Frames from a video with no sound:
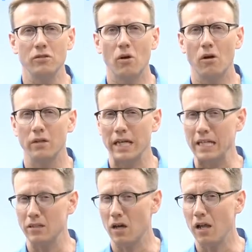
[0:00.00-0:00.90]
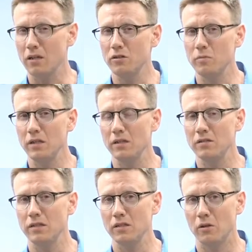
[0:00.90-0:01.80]
called acknowledgement
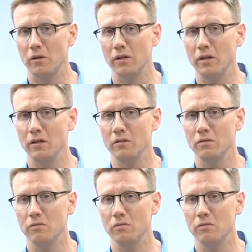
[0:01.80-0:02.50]
listening earlier,